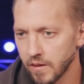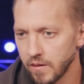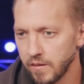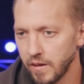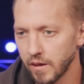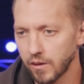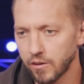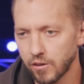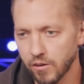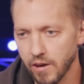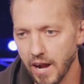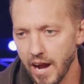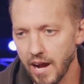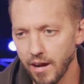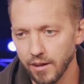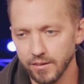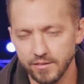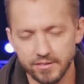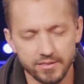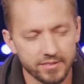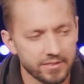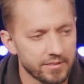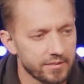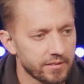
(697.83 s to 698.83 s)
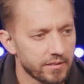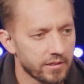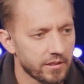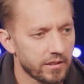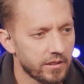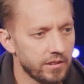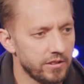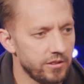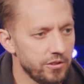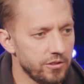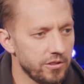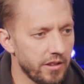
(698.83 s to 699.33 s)
Now, crowds
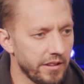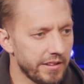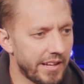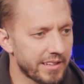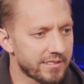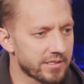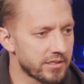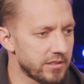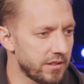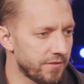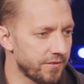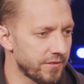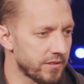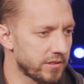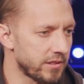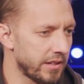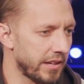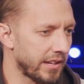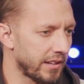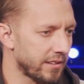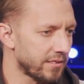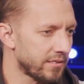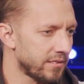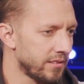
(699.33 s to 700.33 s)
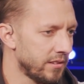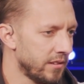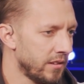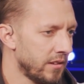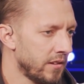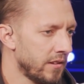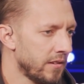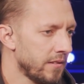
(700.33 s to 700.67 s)
can do lots of different things.